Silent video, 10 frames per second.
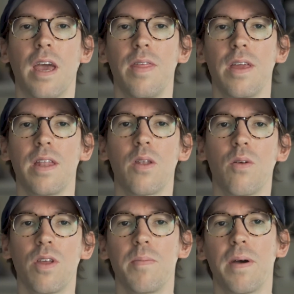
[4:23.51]
I think not
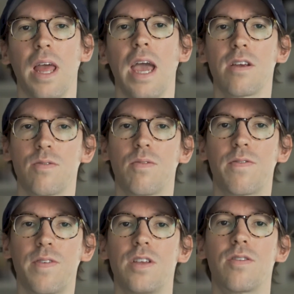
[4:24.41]
only about actual
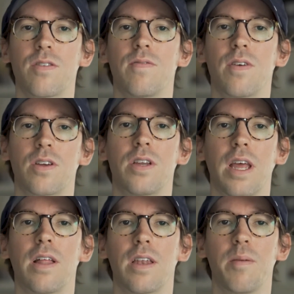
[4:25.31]
features and
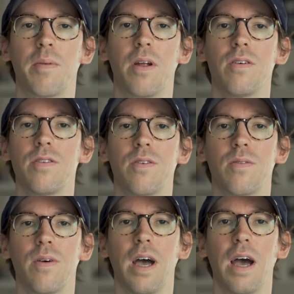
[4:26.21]
functionality, but
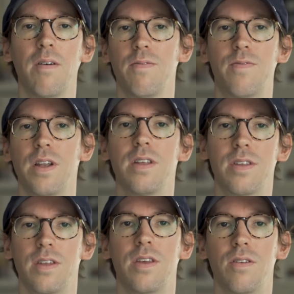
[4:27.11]
also how fun is
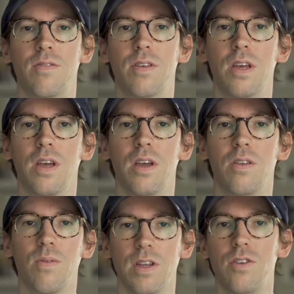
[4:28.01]
it to use?
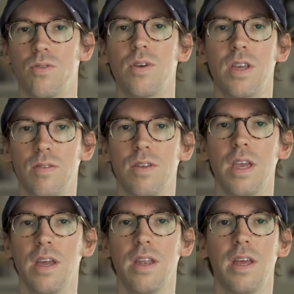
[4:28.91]
Do I enjoy
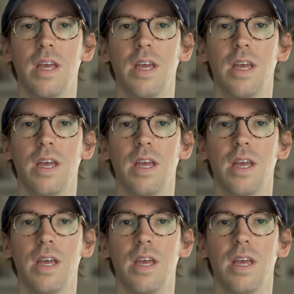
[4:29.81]
using it?